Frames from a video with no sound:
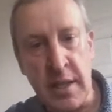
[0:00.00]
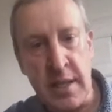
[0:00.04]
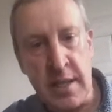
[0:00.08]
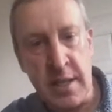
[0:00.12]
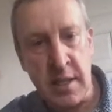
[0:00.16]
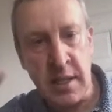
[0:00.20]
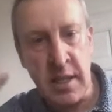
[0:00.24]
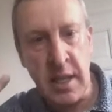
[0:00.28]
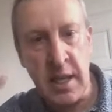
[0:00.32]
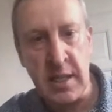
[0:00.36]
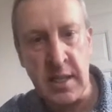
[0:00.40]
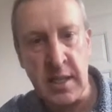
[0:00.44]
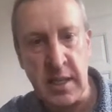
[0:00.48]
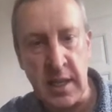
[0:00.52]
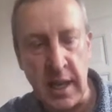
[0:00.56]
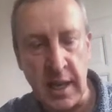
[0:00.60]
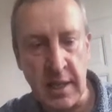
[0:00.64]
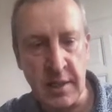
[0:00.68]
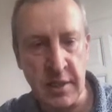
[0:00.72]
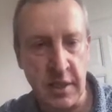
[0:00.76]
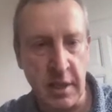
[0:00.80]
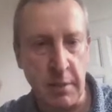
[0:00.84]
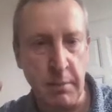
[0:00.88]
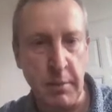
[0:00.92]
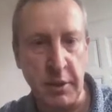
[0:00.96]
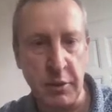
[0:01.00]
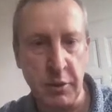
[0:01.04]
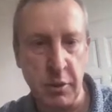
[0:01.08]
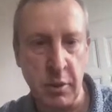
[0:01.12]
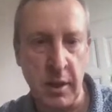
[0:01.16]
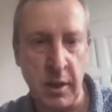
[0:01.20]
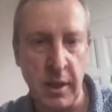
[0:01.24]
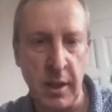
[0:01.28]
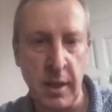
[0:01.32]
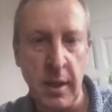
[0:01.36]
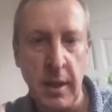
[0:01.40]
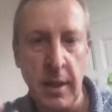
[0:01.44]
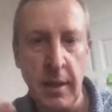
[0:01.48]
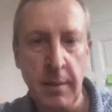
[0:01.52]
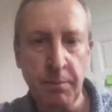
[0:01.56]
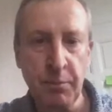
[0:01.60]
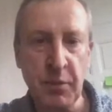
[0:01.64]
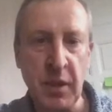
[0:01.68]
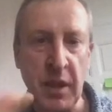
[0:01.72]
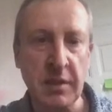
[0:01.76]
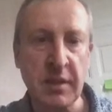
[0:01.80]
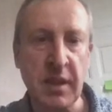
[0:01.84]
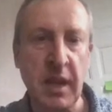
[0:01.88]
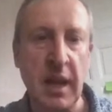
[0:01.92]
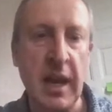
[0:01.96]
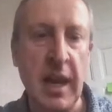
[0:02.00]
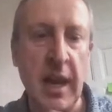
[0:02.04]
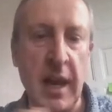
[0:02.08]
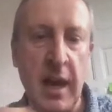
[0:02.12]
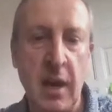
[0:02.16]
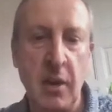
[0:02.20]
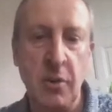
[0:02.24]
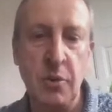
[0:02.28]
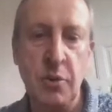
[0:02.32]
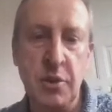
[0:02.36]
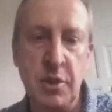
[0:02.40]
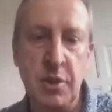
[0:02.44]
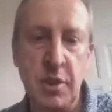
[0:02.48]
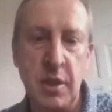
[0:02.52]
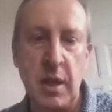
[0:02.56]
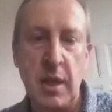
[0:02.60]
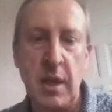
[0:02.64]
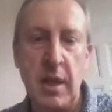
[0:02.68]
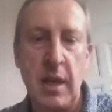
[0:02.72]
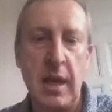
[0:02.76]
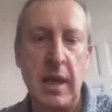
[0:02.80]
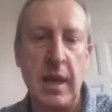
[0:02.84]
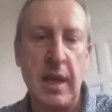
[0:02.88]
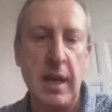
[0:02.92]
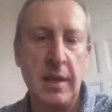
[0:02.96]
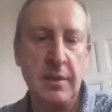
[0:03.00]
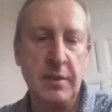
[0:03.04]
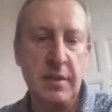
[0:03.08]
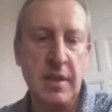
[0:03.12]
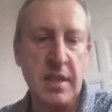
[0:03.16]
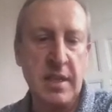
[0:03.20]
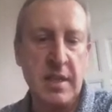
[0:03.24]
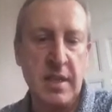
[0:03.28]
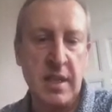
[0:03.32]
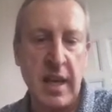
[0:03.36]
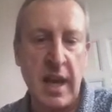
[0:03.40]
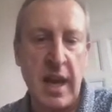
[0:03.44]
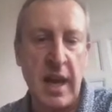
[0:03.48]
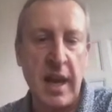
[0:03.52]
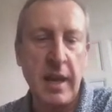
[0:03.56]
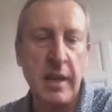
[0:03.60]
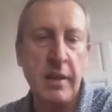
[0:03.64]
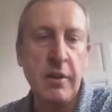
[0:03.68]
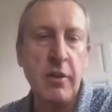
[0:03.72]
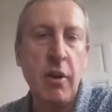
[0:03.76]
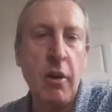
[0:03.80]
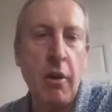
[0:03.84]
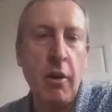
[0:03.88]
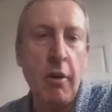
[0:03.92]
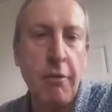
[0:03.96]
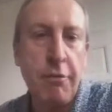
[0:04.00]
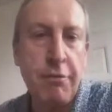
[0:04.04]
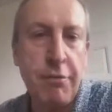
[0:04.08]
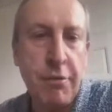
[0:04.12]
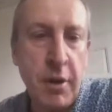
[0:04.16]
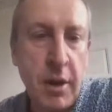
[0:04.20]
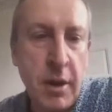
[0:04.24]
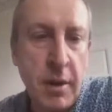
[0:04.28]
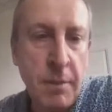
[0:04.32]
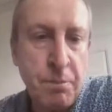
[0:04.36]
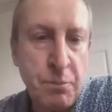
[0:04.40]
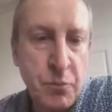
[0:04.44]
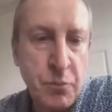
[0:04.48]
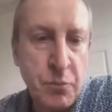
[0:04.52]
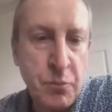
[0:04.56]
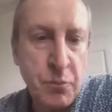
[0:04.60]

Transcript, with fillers: Is this asymmetry that allows uh, this kind of um,